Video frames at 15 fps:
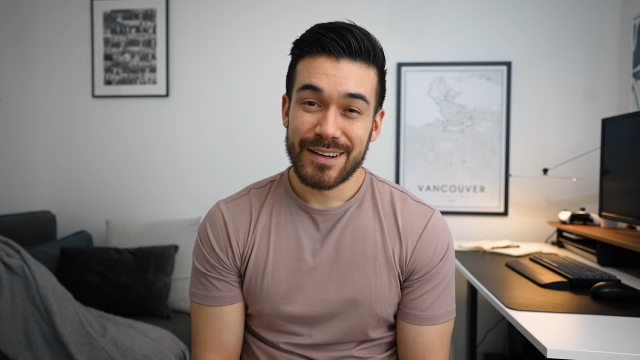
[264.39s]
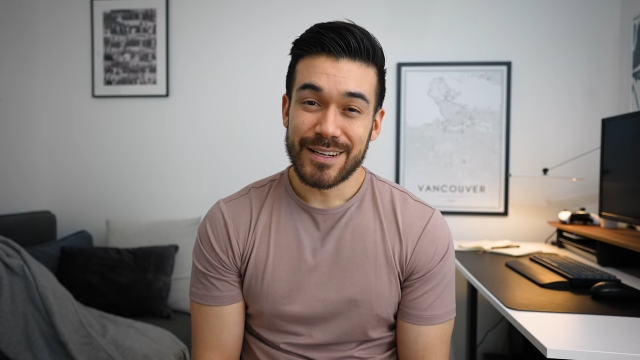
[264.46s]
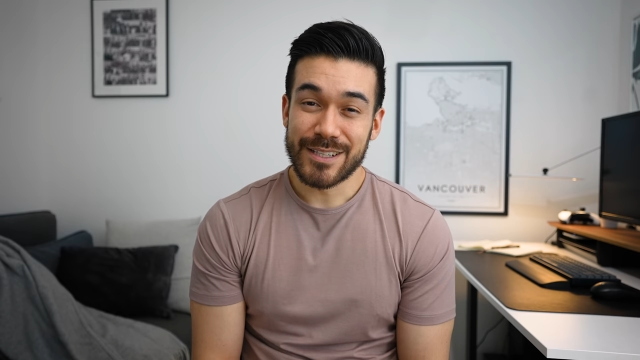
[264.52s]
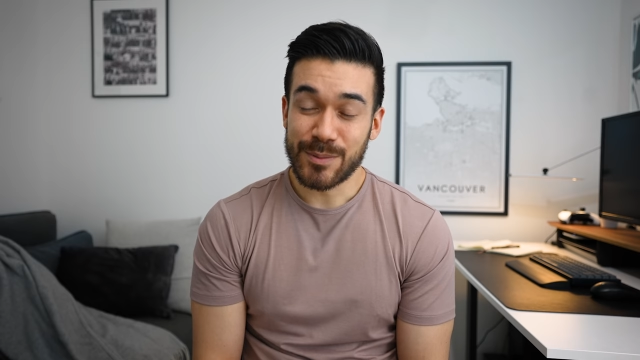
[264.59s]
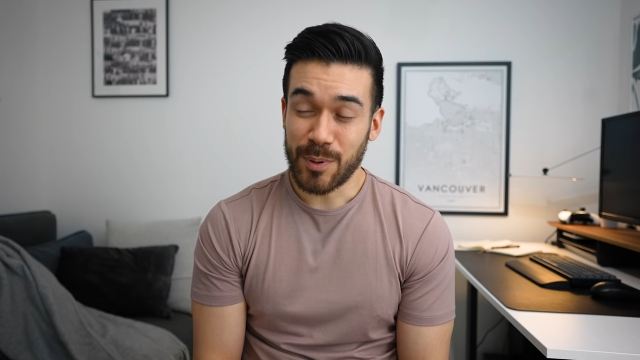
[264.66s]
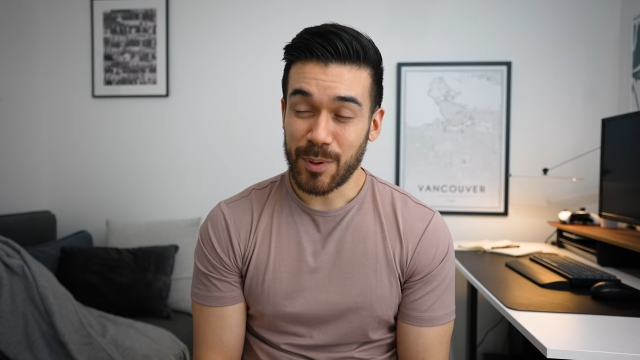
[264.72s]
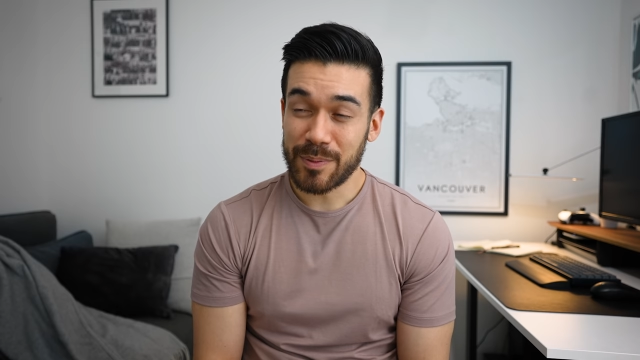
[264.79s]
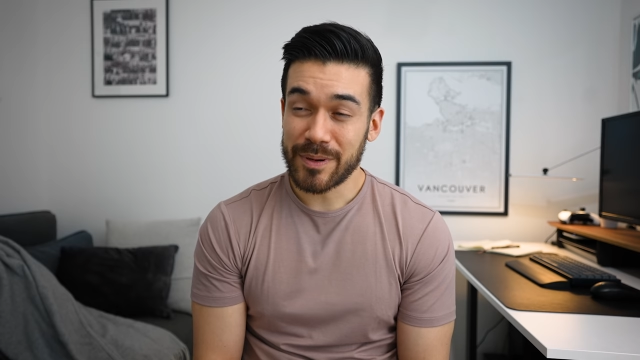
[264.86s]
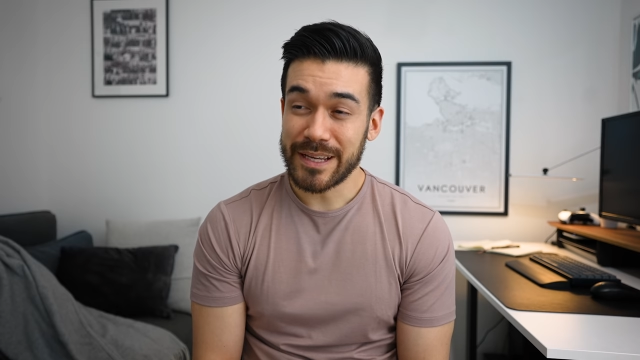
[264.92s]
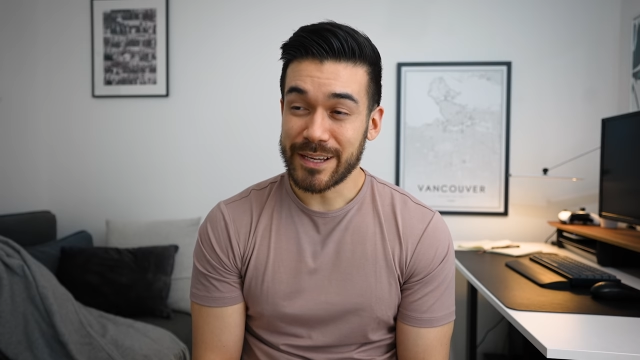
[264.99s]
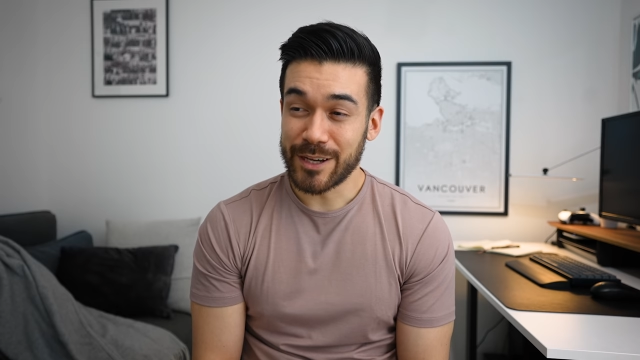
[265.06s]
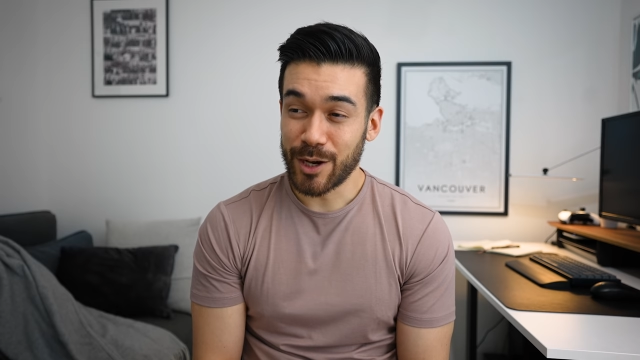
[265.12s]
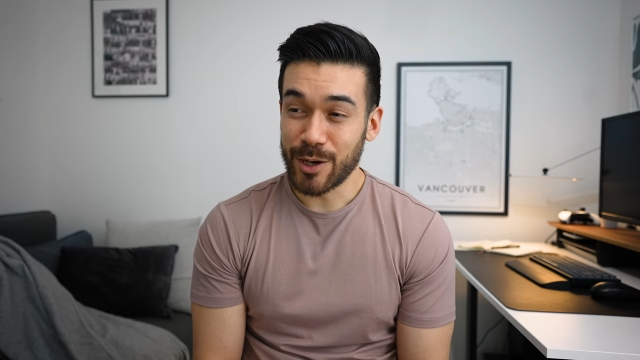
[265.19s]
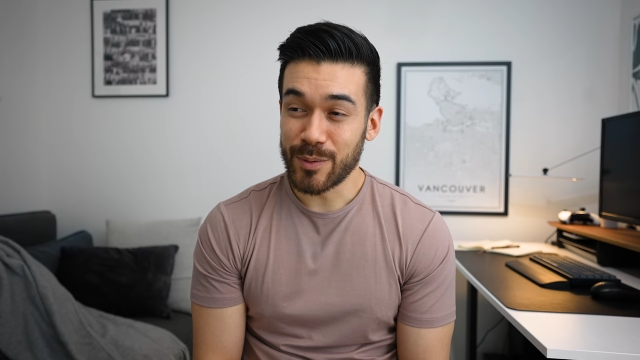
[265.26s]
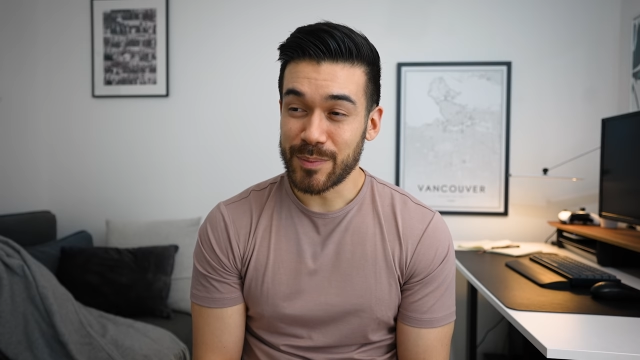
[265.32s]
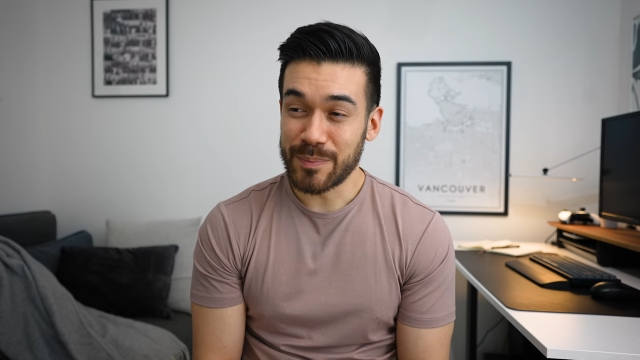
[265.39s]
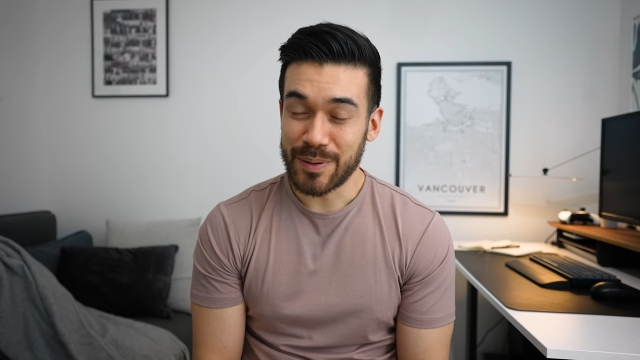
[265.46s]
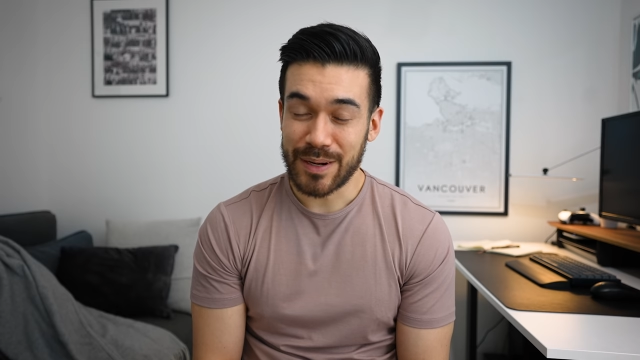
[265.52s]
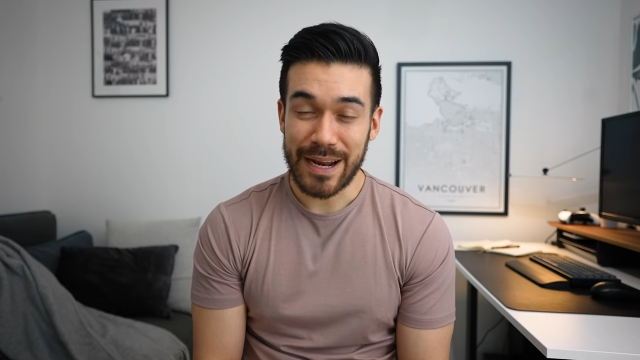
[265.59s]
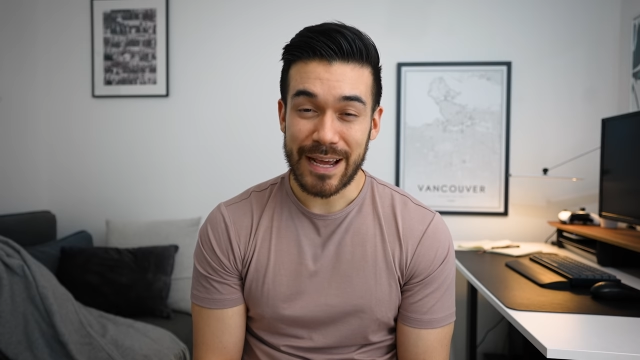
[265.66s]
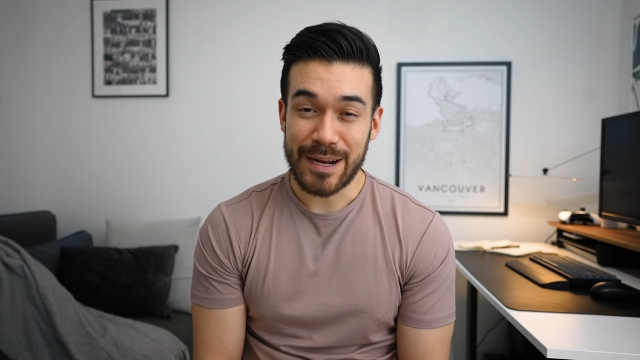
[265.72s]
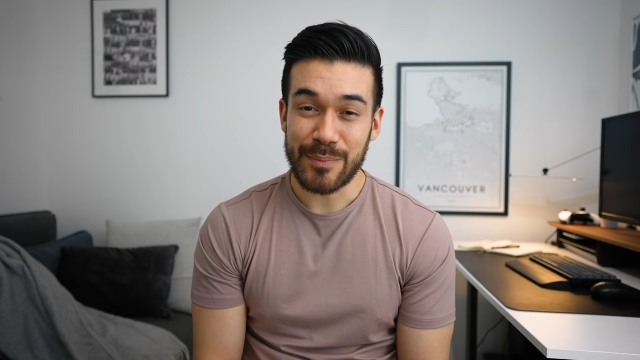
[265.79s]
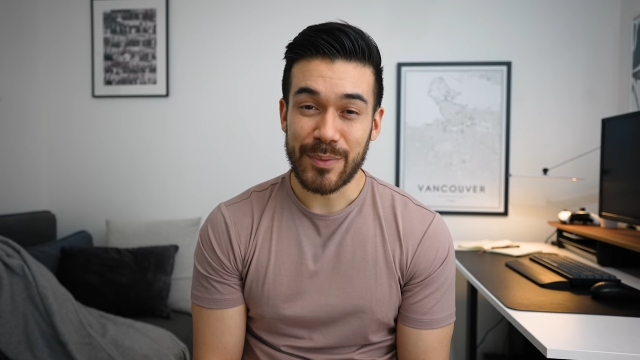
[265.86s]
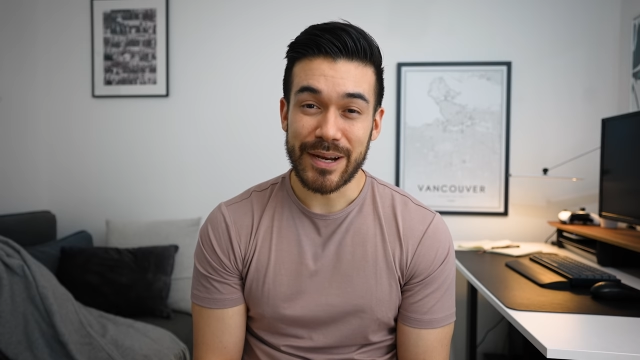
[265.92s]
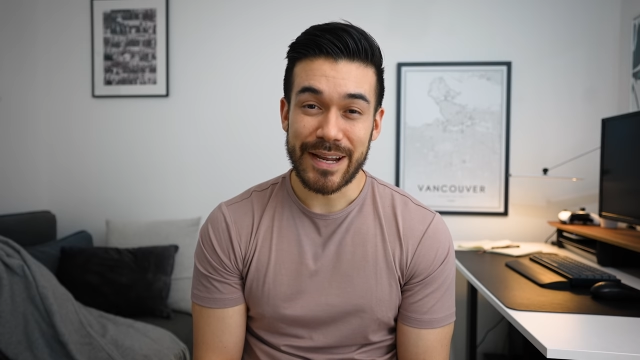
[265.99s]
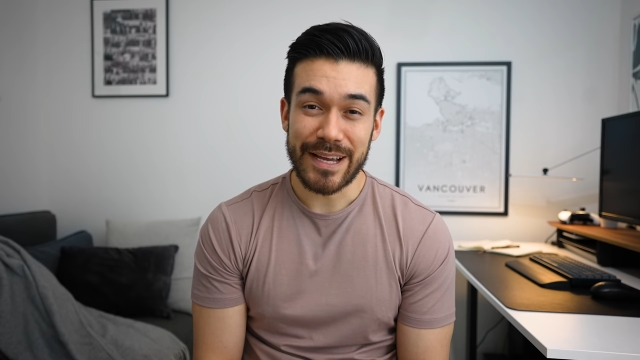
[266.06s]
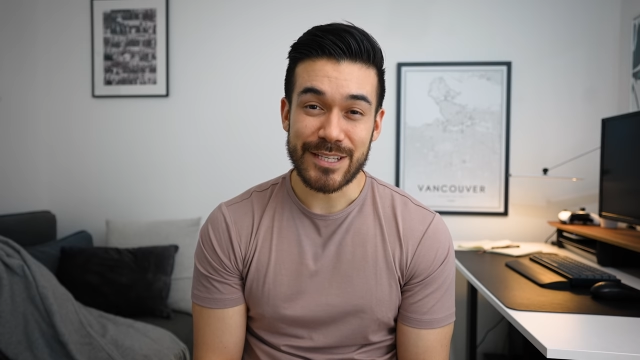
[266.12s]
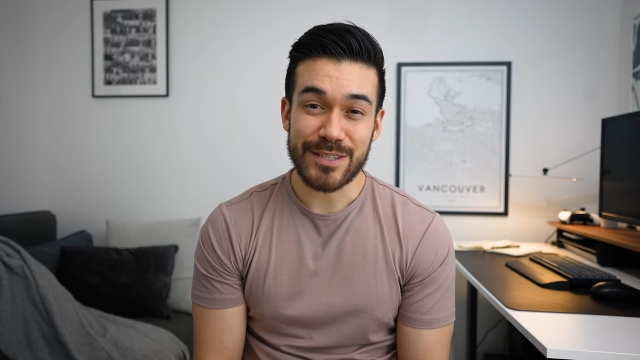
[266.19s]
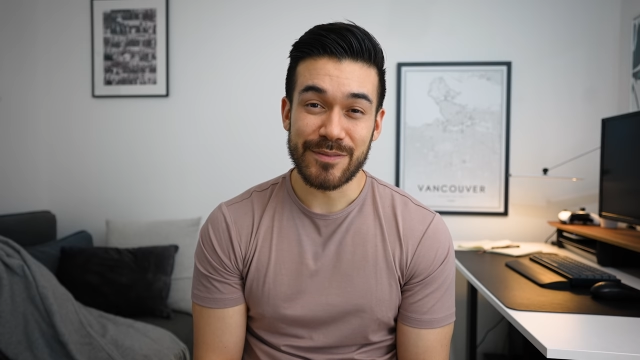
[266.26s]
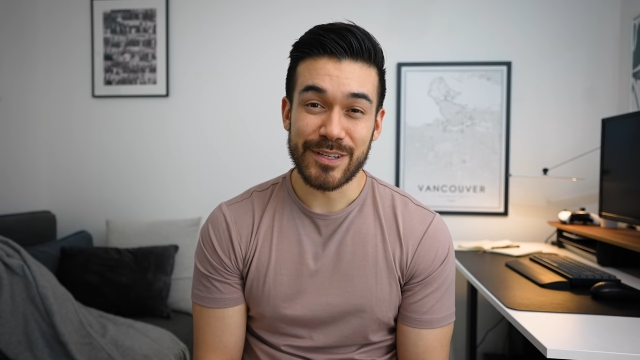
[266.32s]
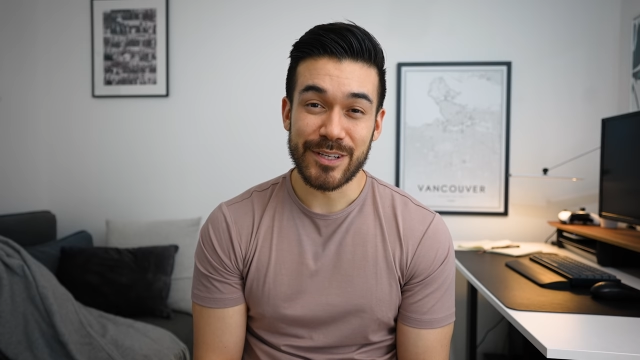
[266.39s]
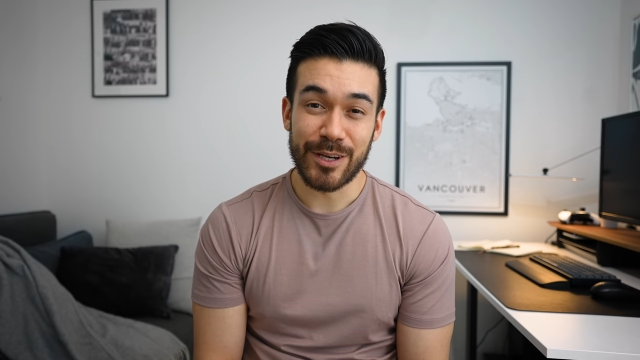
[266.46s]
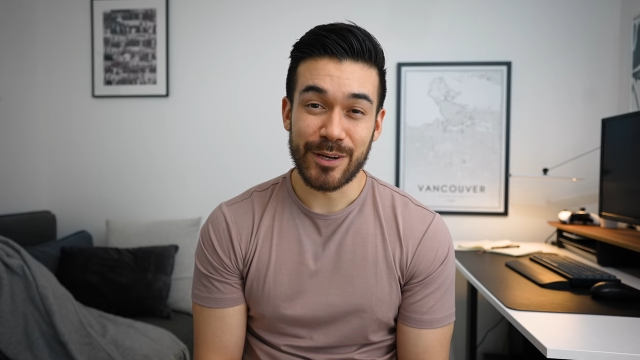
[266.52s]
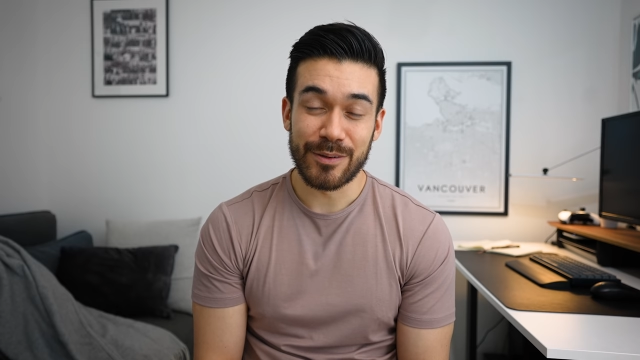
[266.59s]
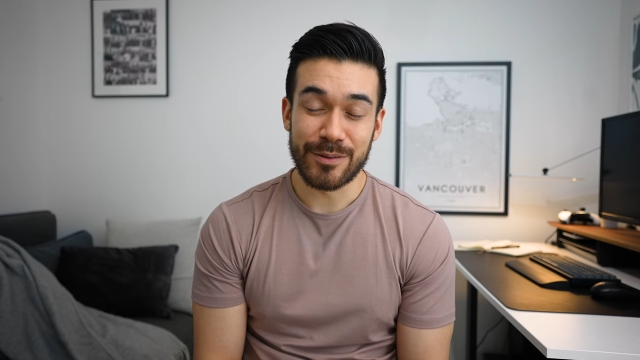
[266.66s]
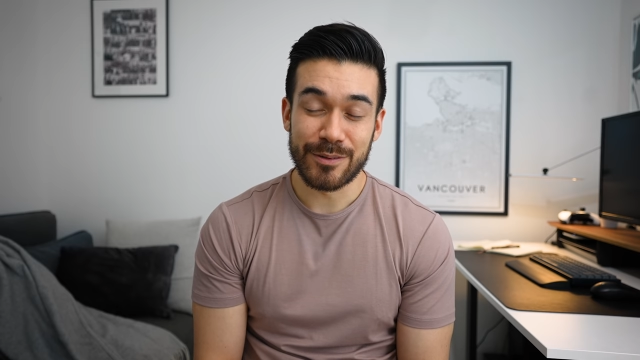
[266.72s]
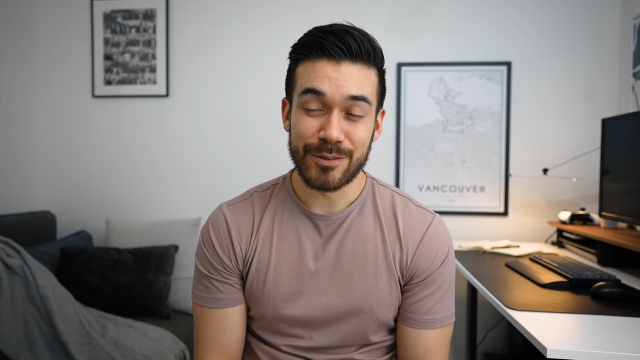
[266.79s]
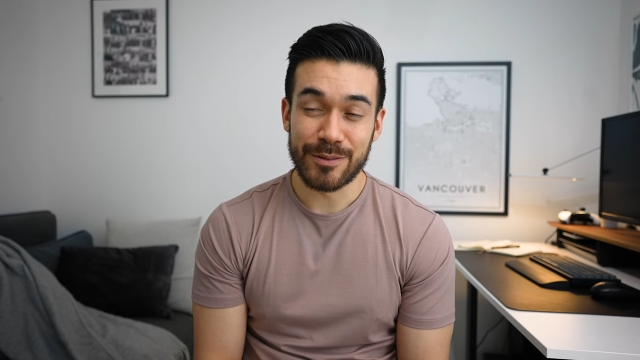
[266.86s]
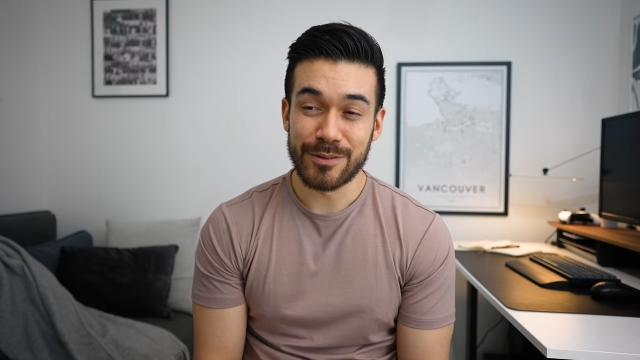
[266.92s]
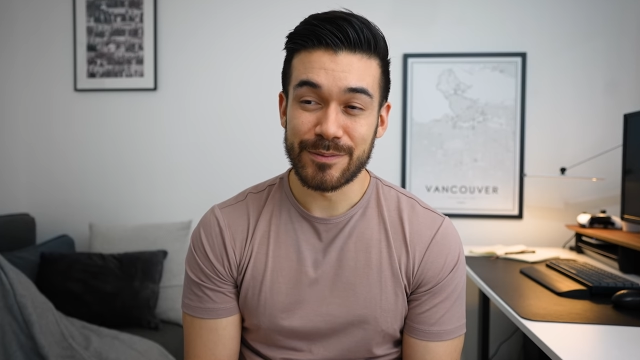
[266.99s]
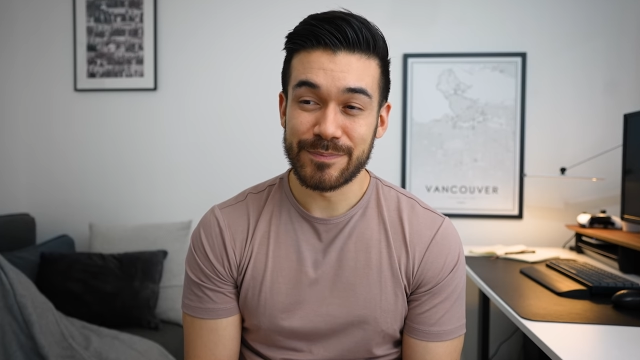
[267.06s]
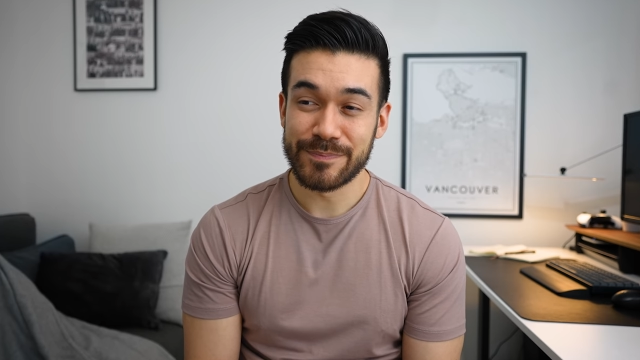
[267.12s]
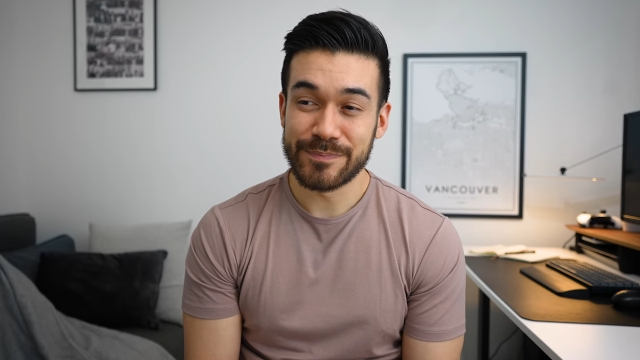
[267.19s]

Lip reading: I should probably go and plan my next video, or